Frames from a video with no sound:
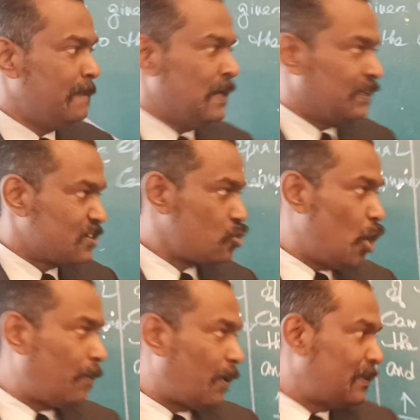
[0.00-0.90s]
the
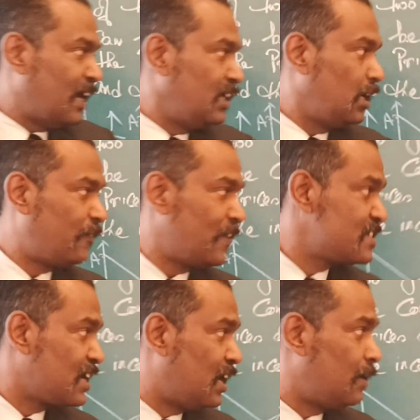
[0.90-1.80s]
slope of the indifference
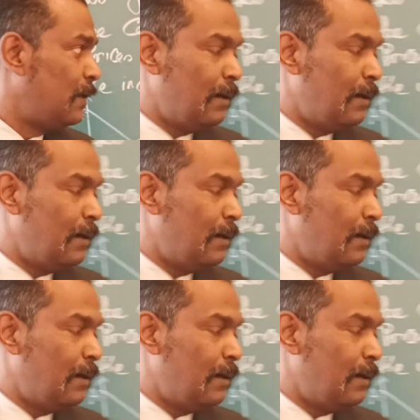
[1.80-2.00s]
curve